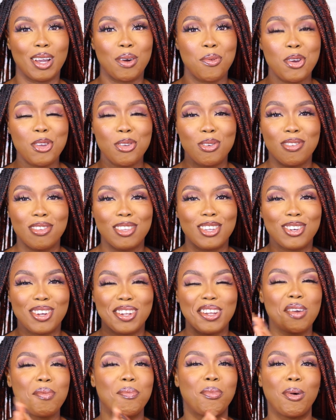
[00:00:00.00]
Like when you see
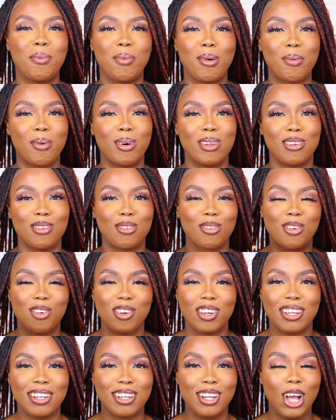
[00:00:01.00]
your name pop up on the
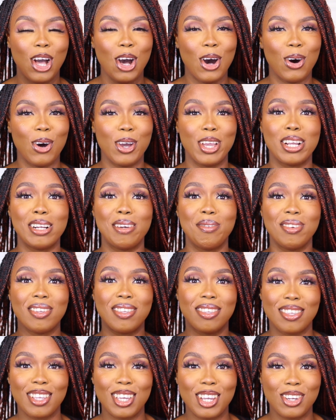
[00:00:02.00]
screen or hear
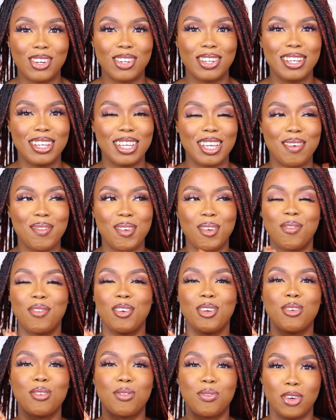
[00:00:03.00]
me say your name, it
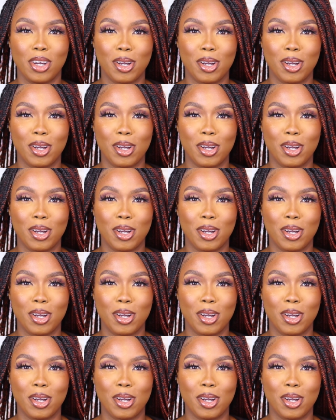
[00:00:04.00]
feels